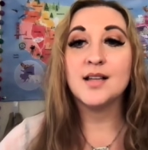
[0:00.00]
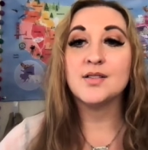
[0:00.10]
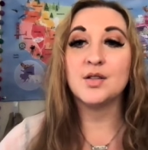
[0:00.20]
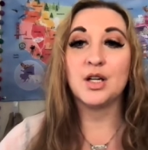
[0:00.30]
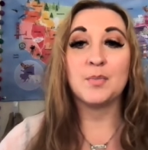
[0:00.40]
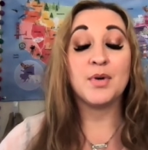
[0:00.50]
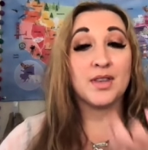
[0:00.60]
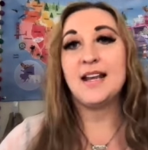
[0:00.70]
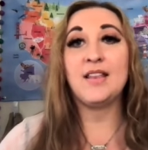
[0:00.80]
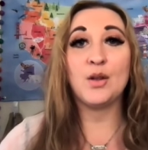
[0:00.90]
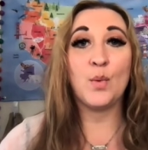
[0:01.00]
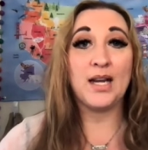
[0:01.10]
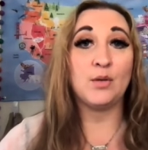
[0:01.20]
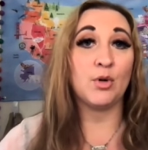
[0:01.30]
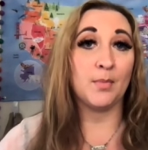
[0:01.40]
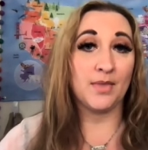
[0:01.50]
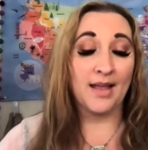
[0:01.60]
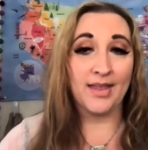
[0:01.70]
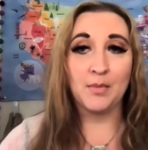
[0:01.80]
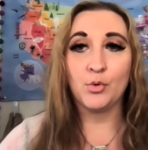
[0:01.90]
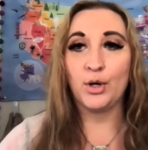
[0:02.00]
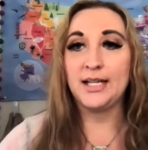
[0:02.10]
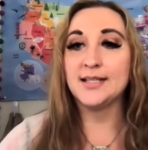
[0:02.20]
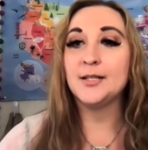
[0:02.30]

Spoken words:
So you can put them in the waiting room at that point.